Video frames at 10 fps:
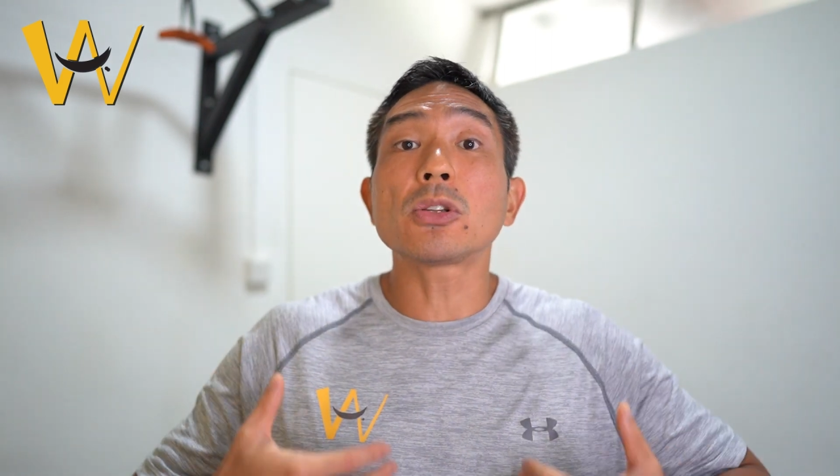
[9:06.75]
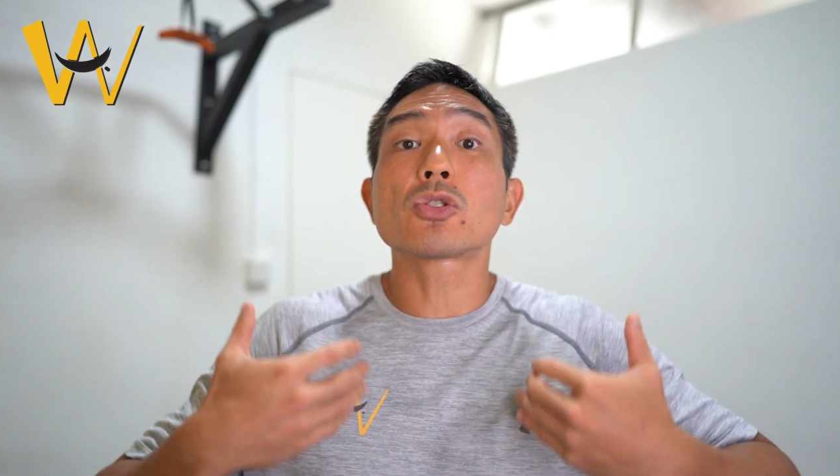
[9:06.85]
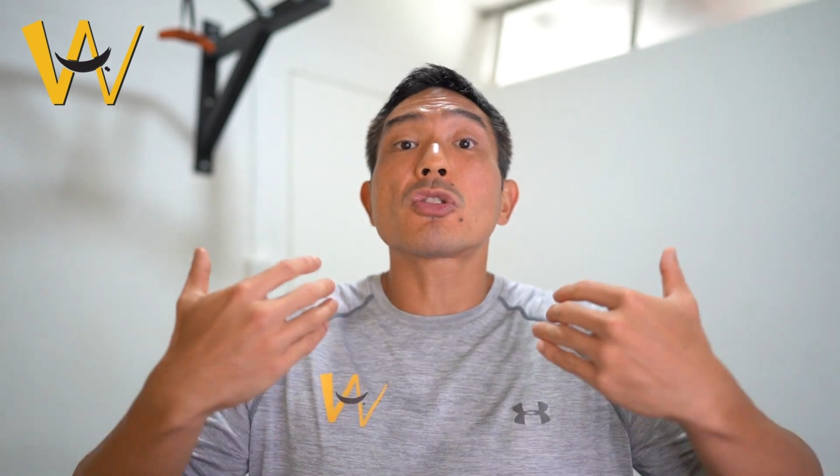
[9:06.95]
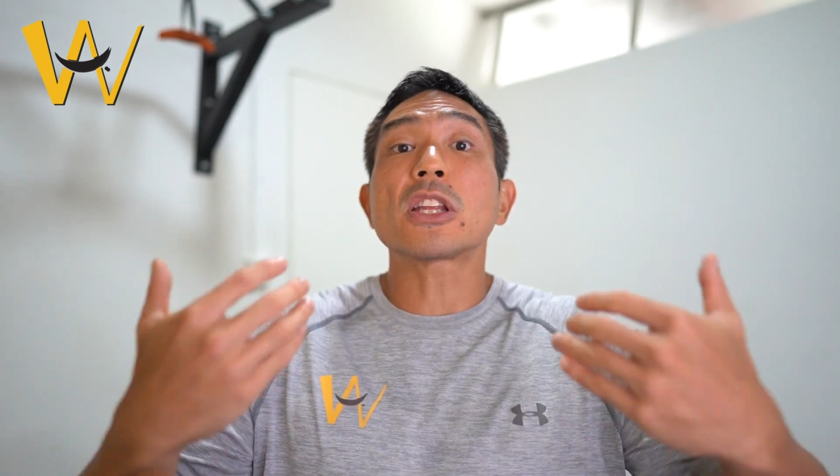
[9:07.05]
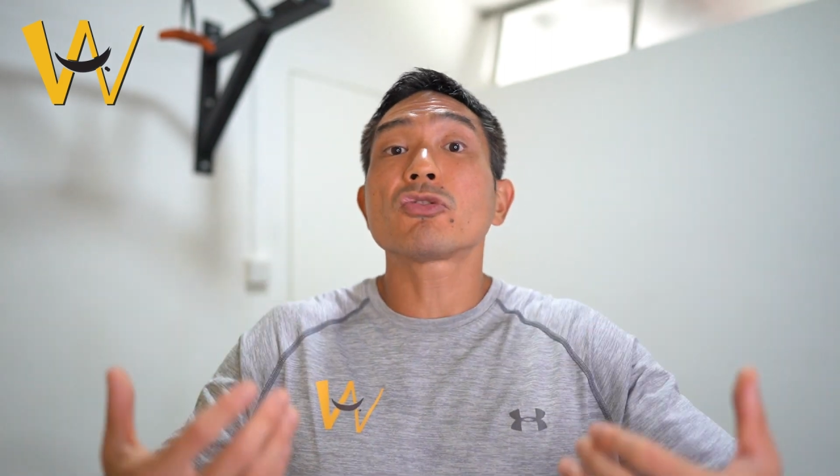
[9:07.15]
to
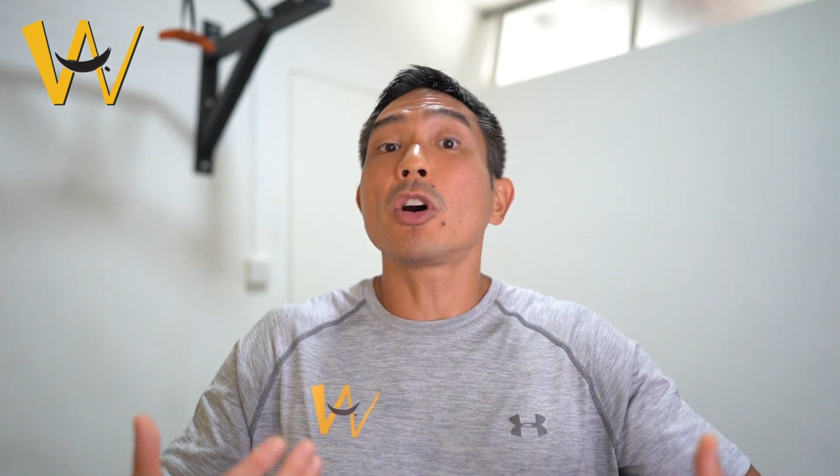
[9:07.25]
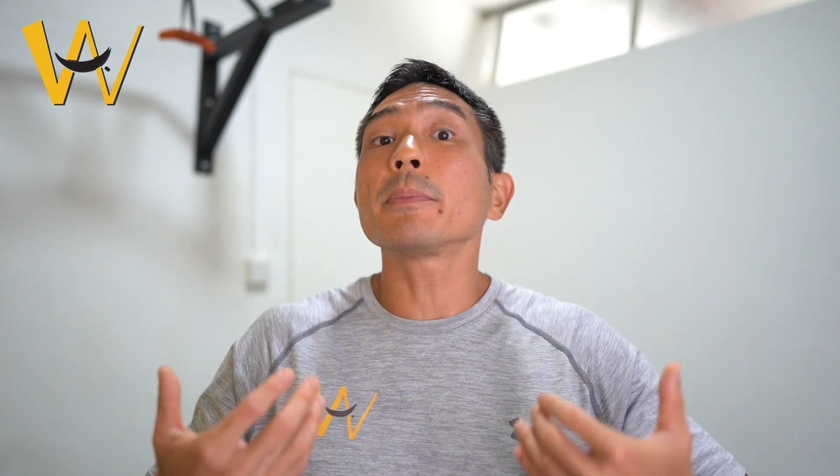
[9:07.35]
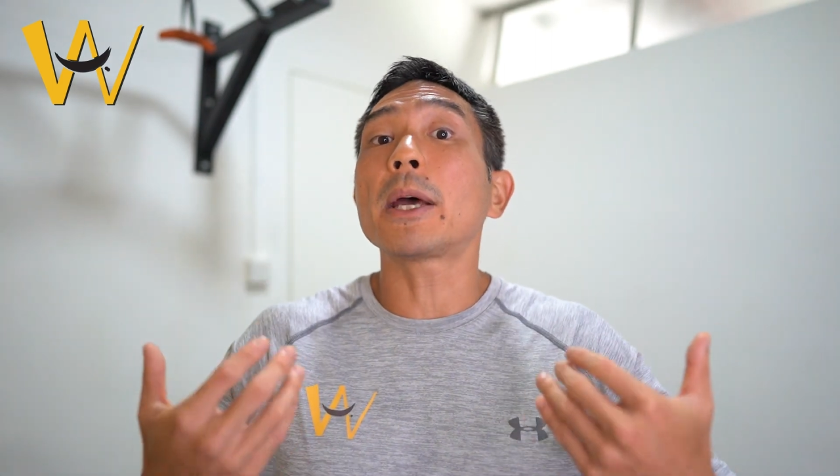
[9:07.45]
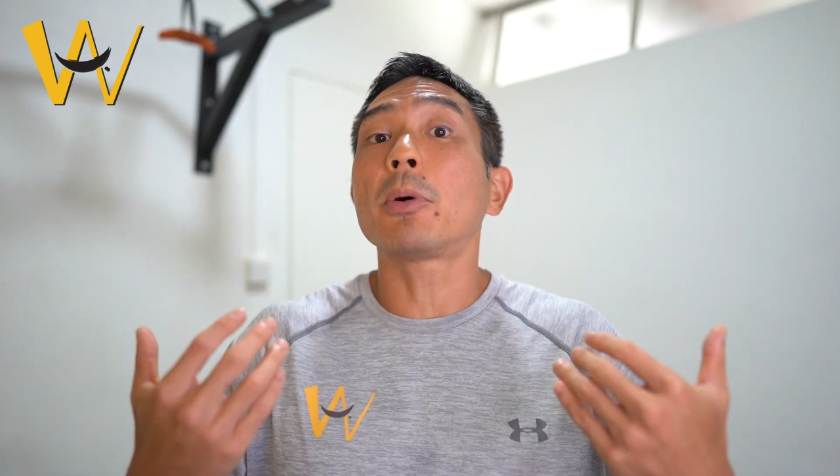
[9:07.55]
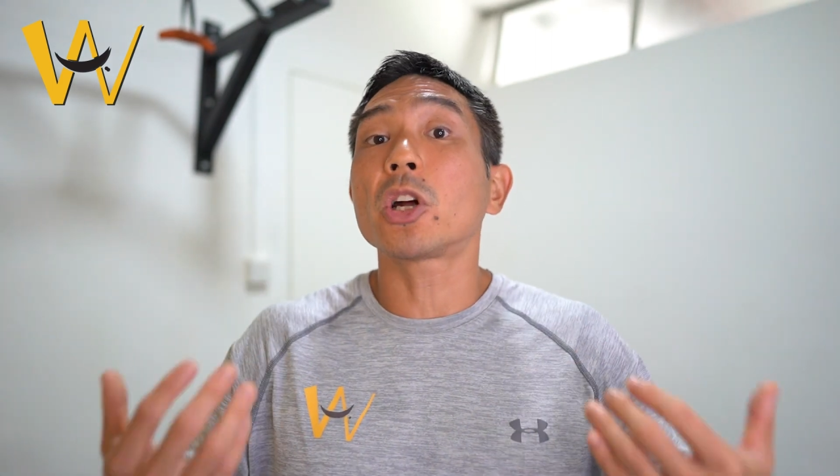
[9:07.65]

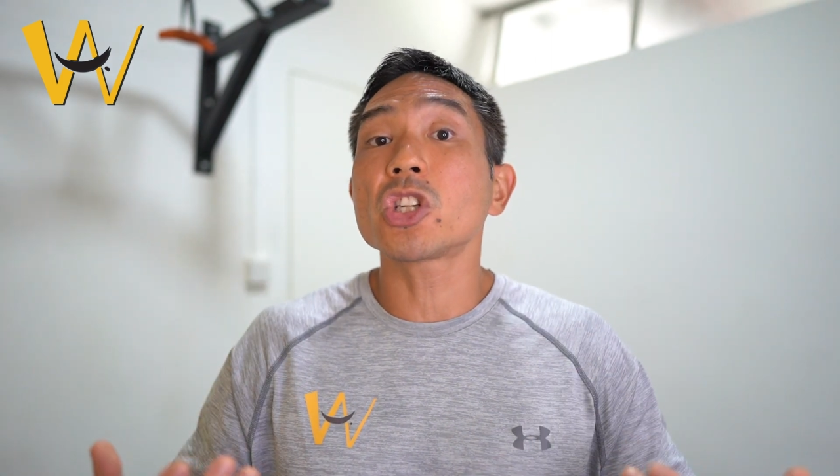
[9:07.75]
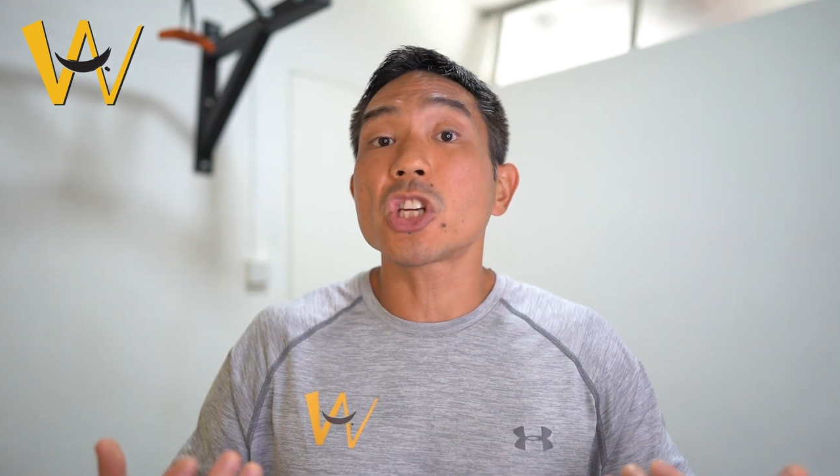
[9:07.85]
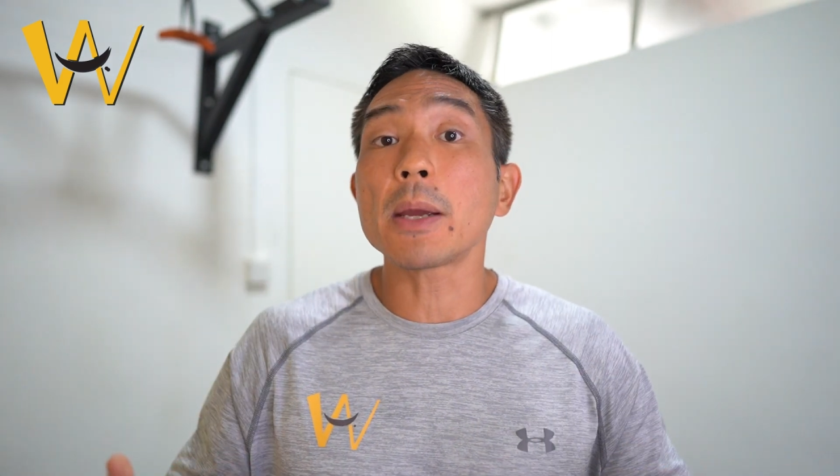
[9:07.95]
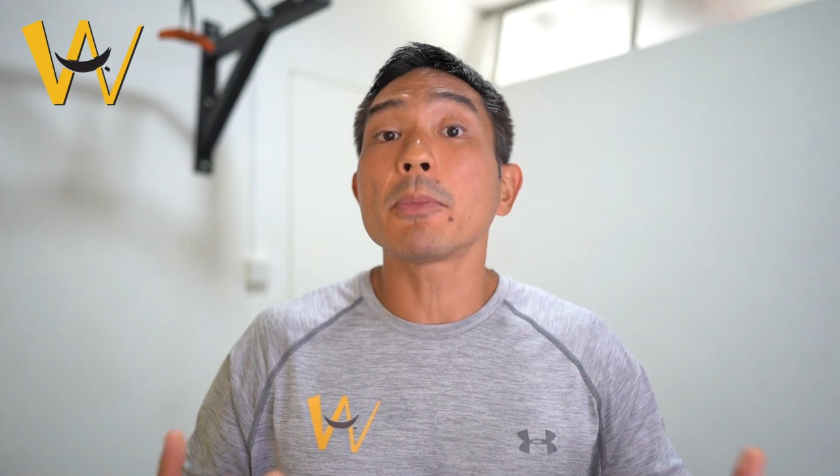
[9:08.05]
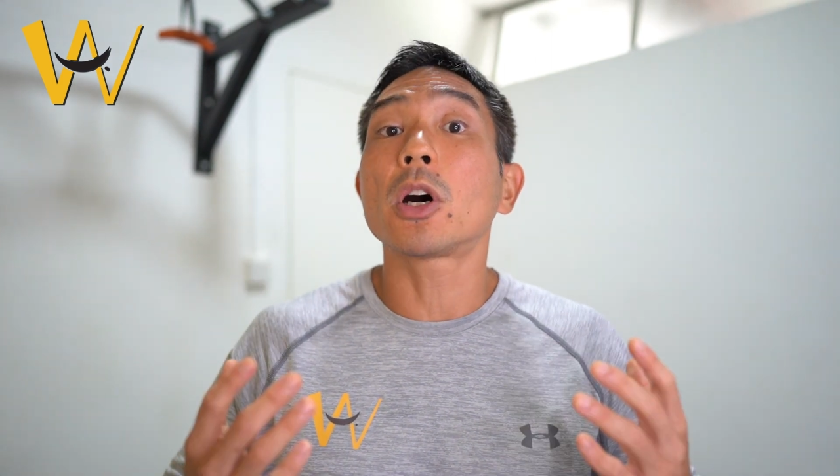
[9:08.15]
transform their body
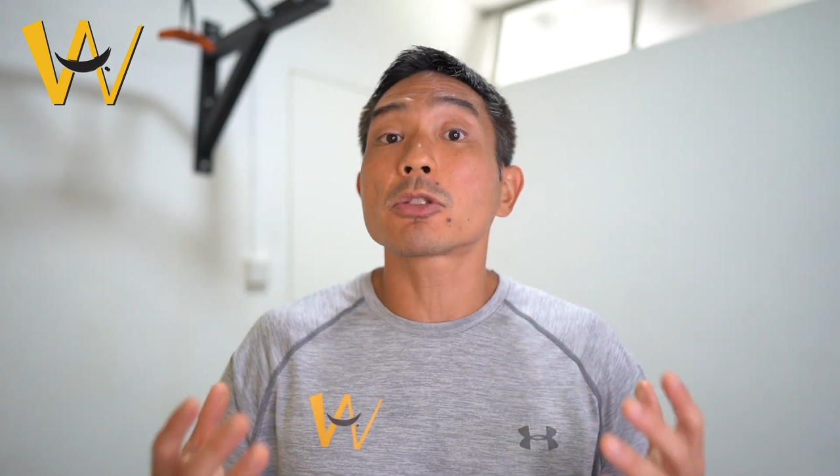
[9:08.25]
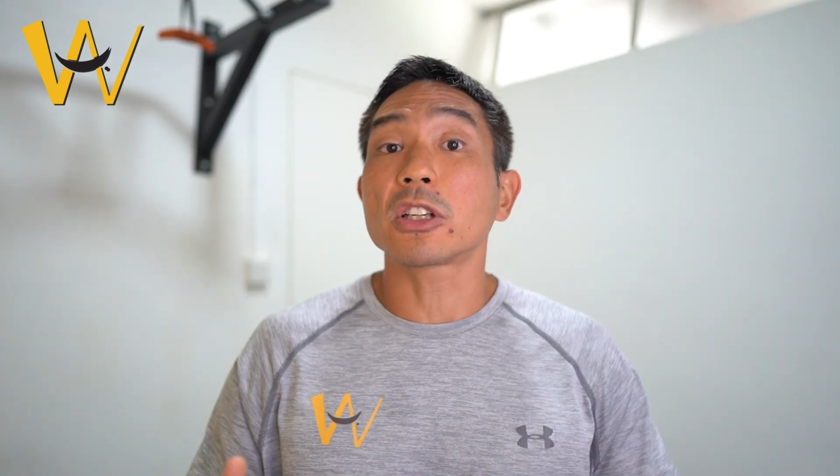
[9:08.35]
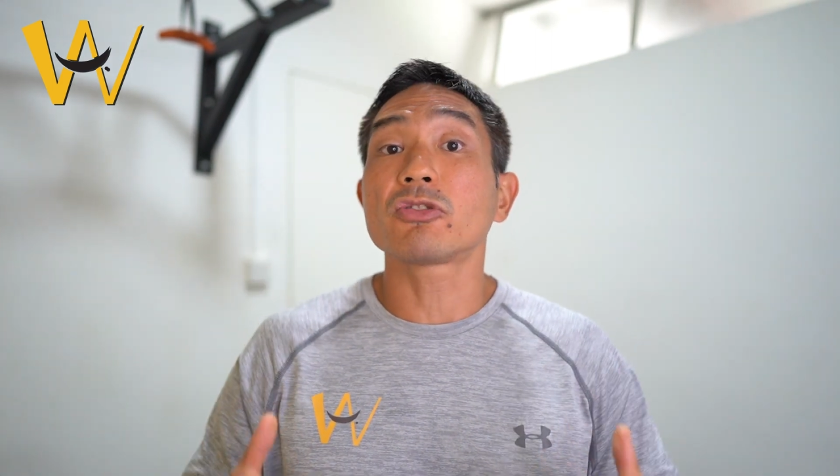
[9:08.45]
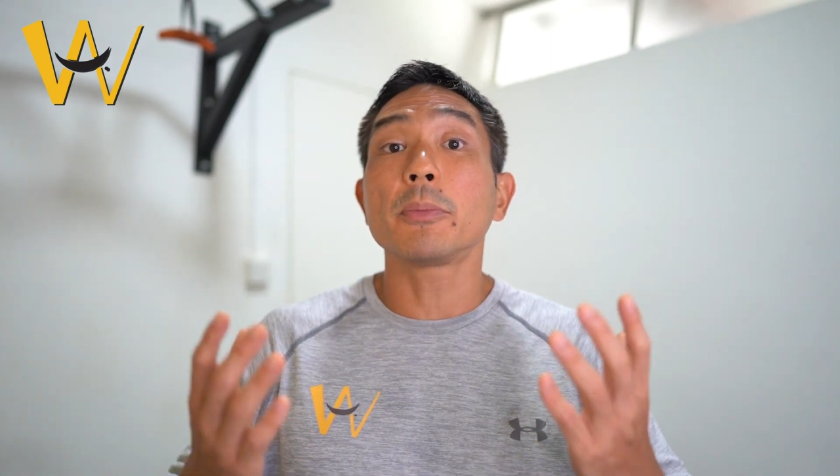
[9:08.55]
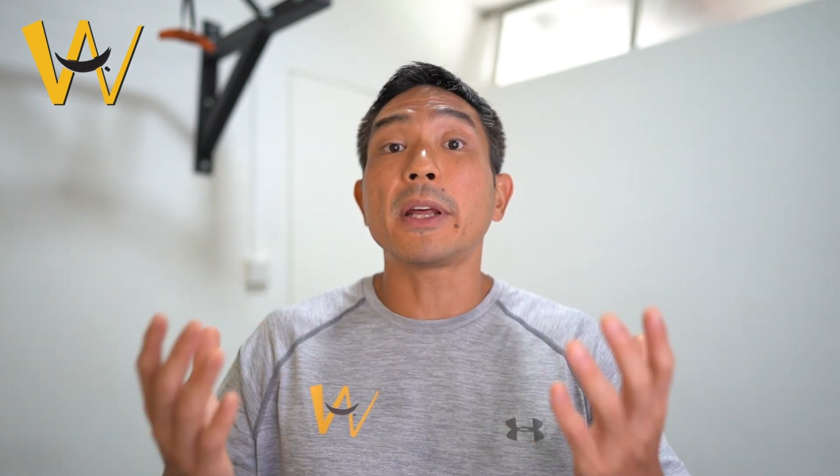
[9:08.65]
shape or
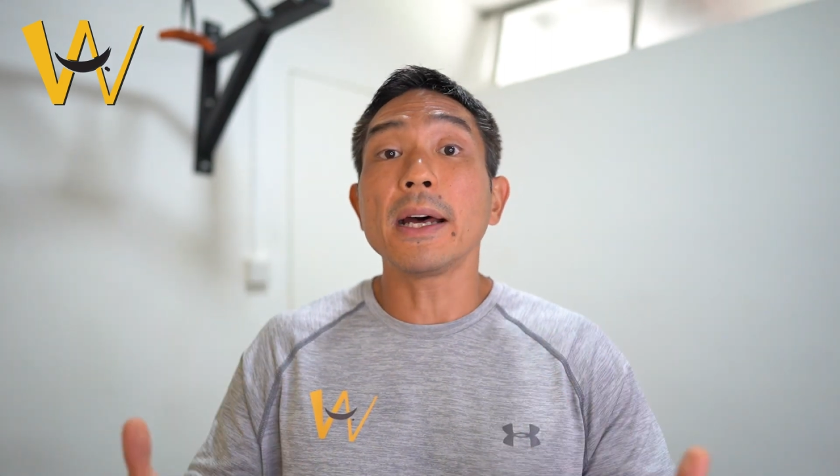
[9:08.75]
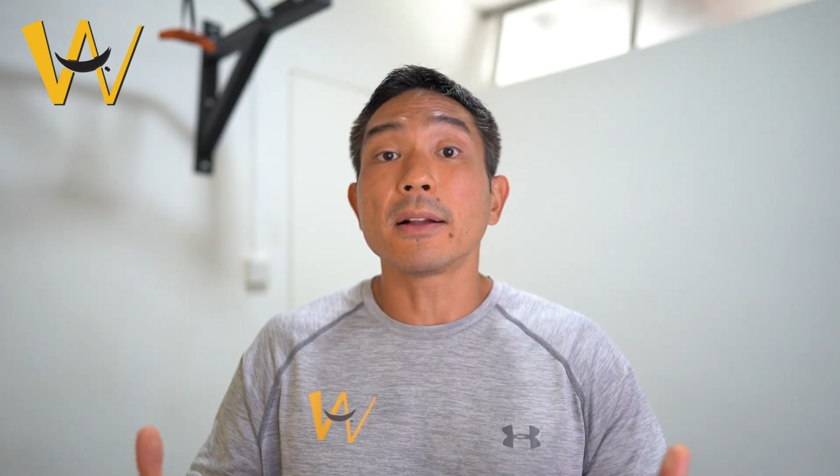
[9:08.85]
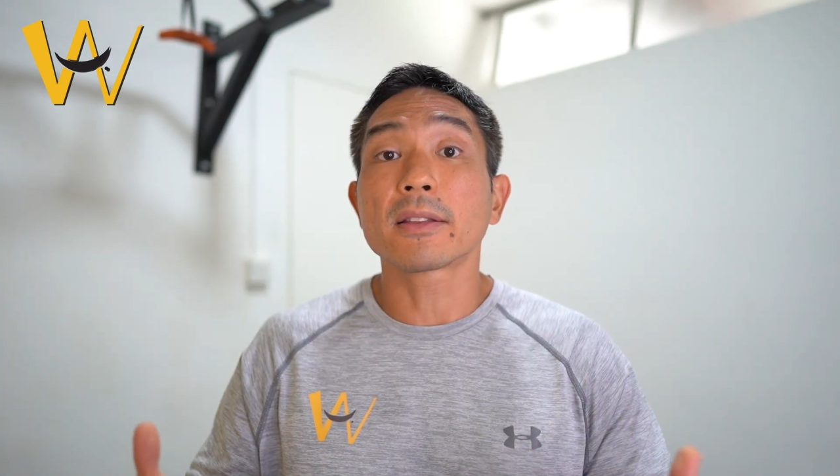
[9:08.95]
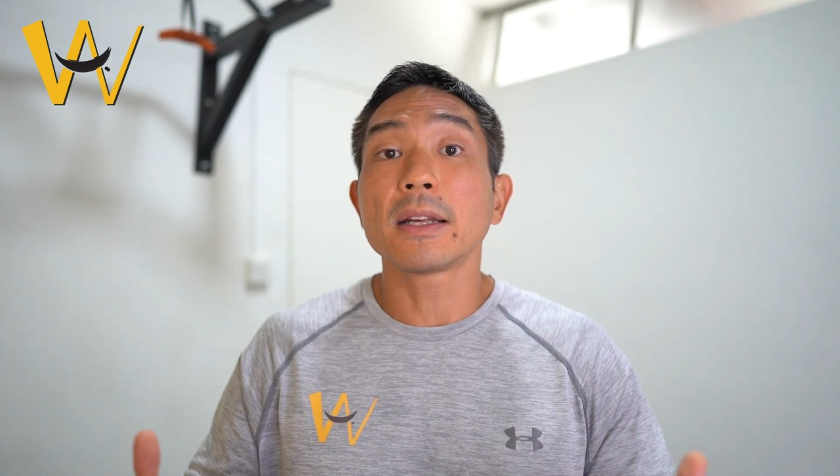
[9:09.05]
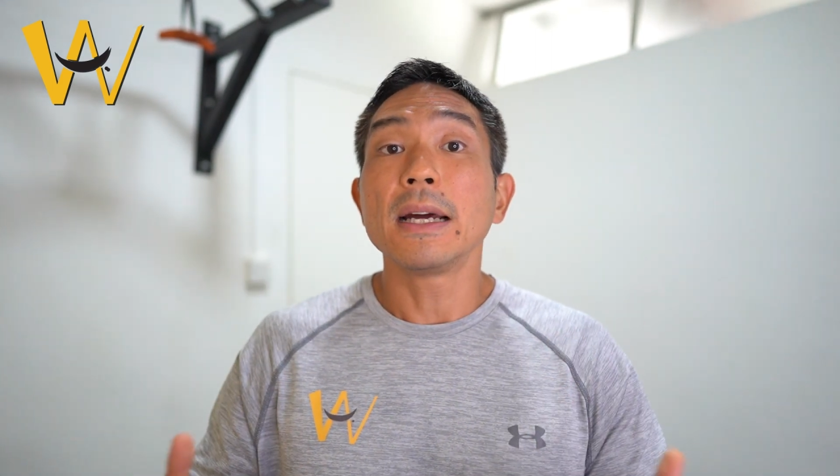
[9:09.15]
transform their health.